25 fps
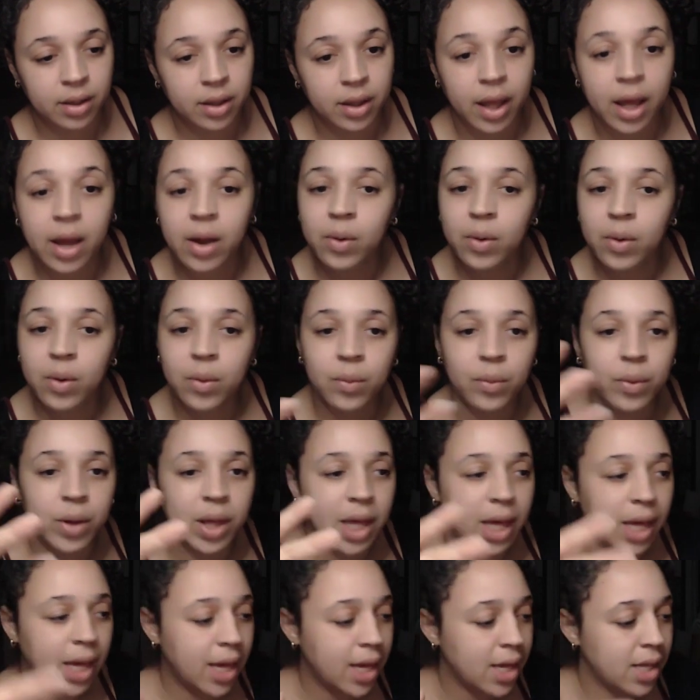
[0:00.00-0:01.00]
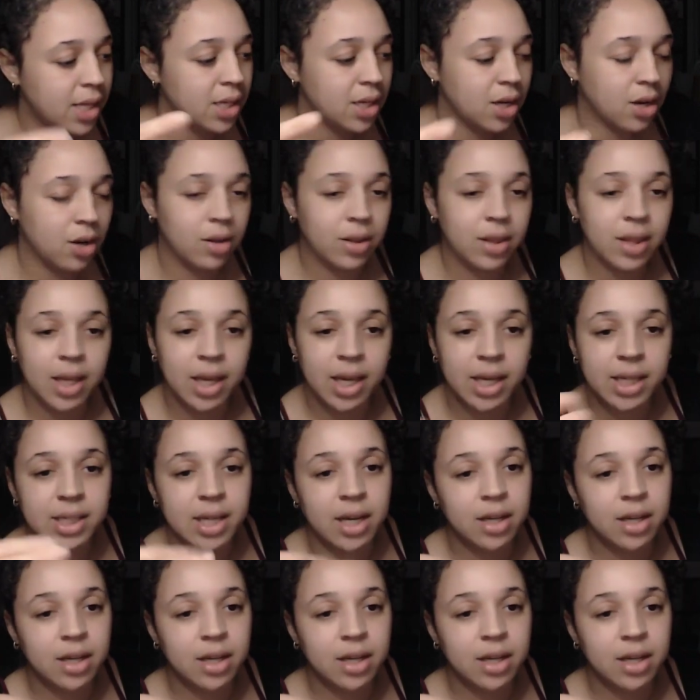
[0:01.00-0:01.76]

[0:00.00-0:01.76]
Like when we eat certain things,